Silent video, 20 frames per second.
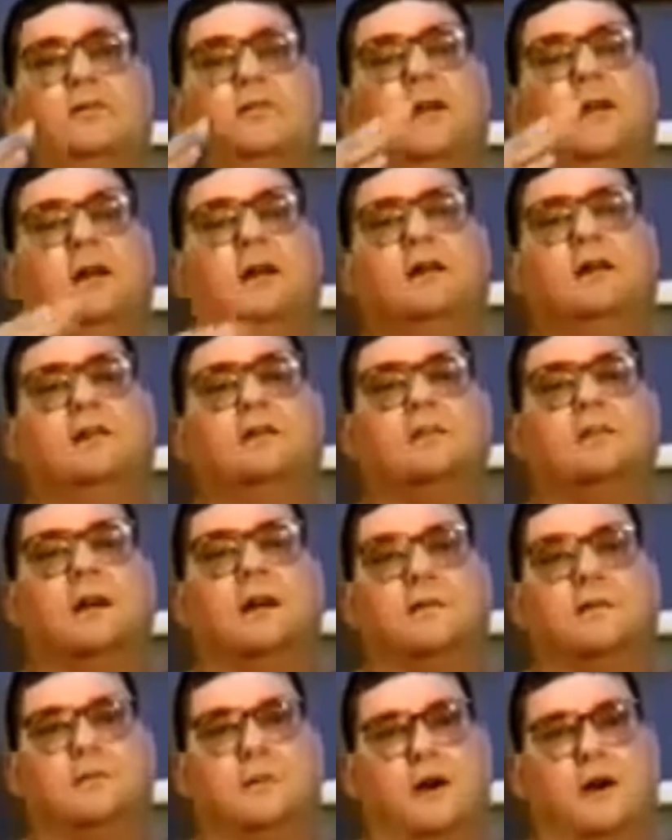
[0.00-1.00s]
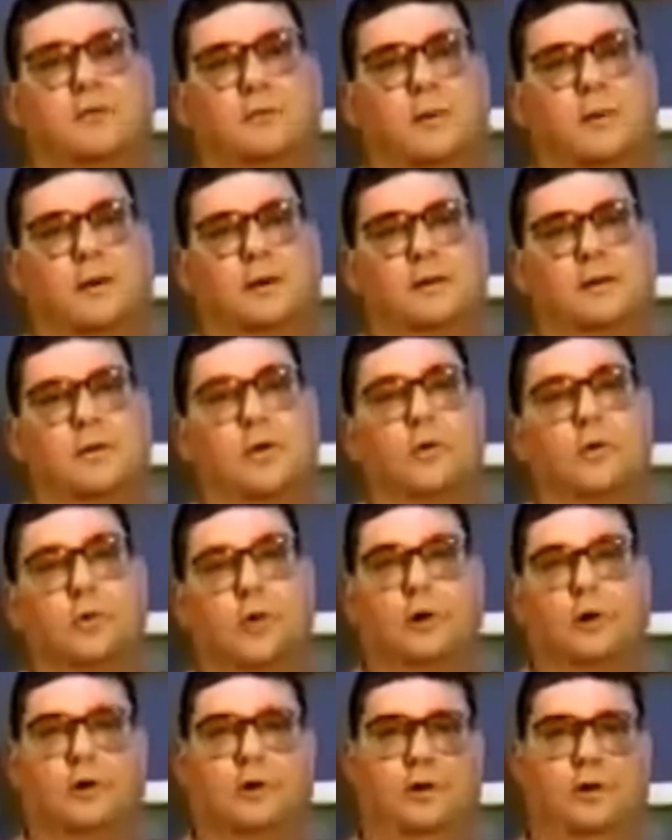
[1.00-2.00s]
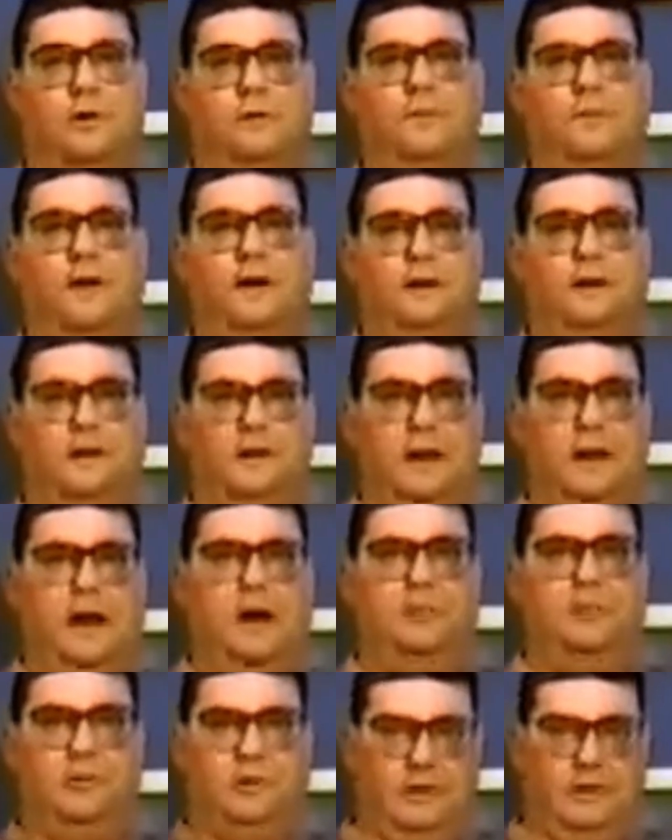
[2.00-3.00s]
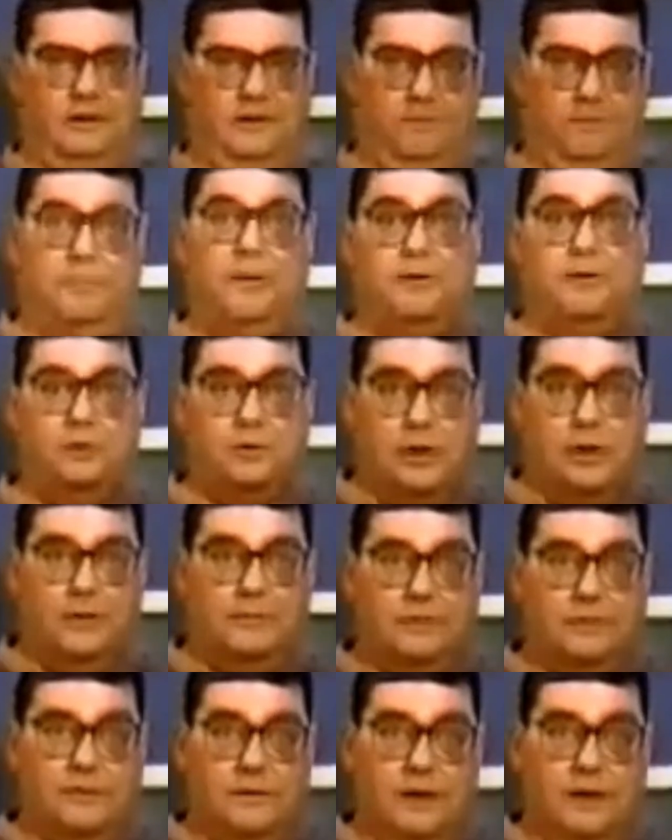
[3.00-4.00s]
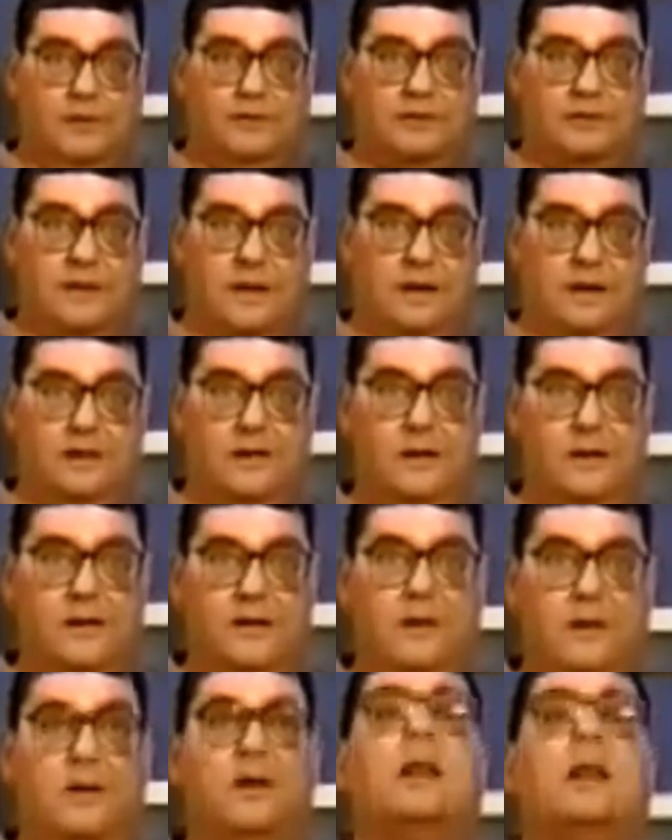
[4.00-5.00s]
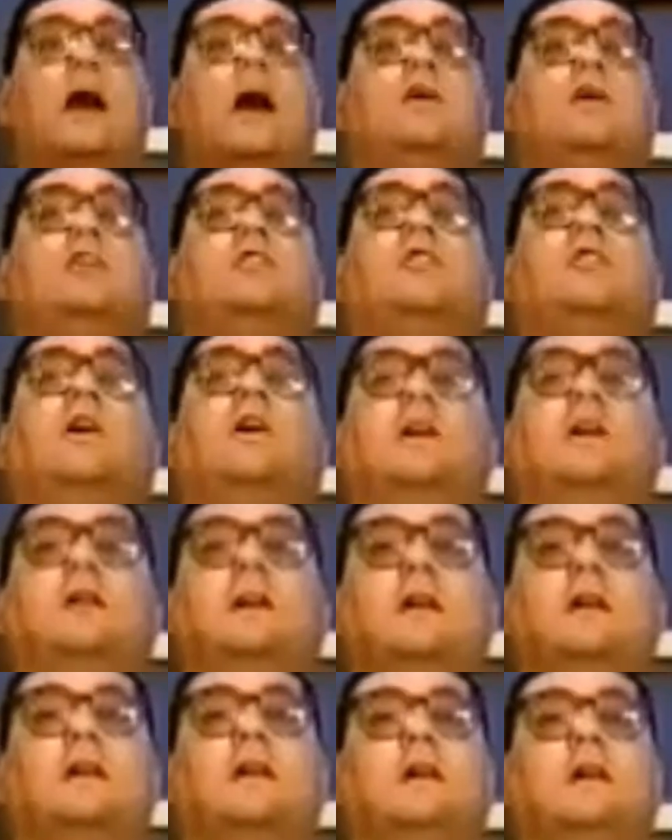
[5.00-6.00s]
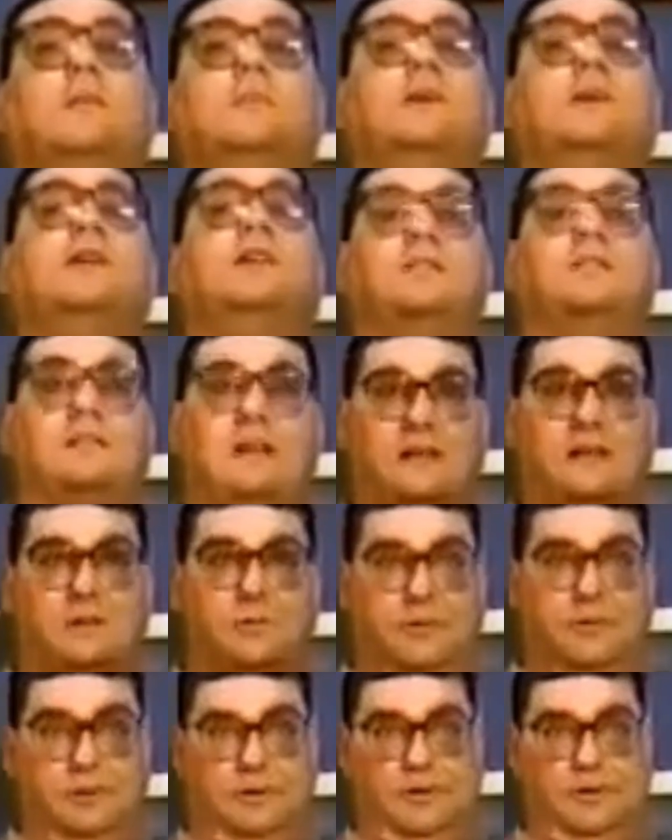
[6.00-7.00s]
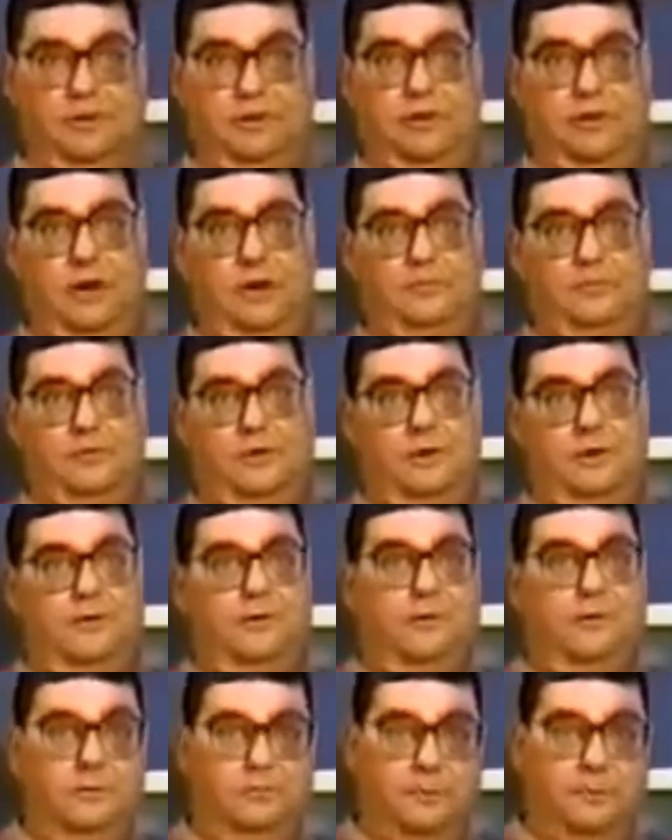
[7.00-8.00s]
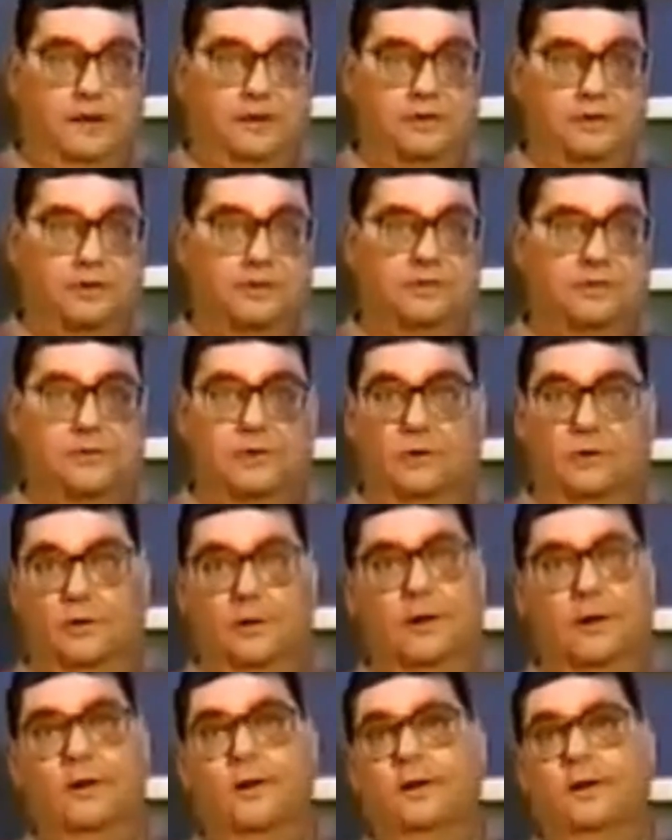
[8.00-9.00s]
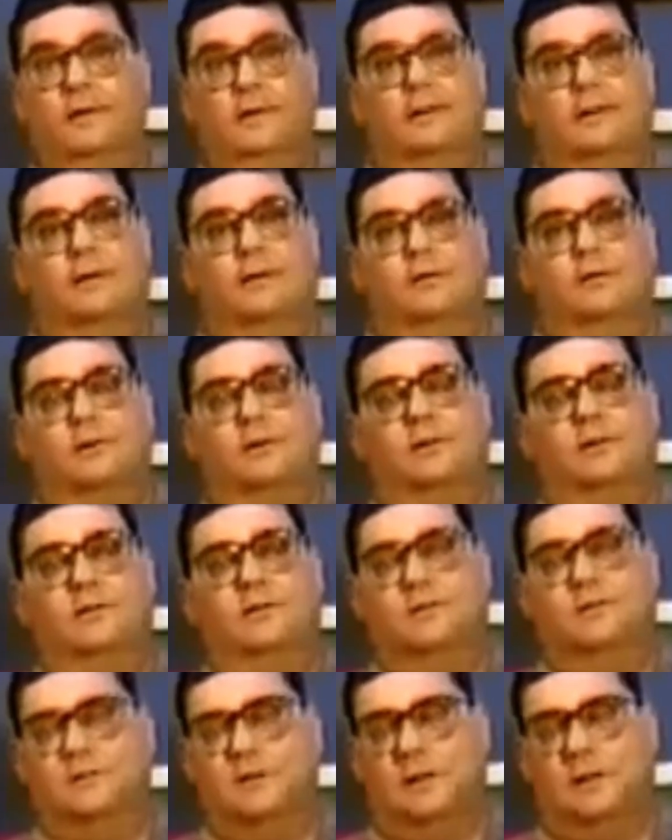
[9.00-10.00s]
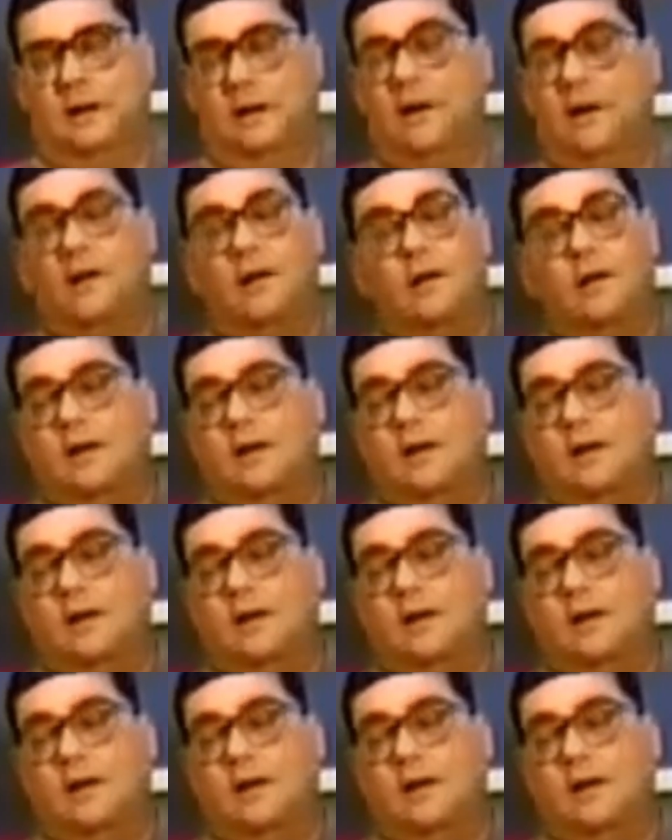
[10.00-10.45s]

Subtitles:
to that inside of government. No longer are you fighting to get out into better jobs on the outside. Now you try to get in because that's where the good jobs are, the good pensions, all the guaranteed this and that.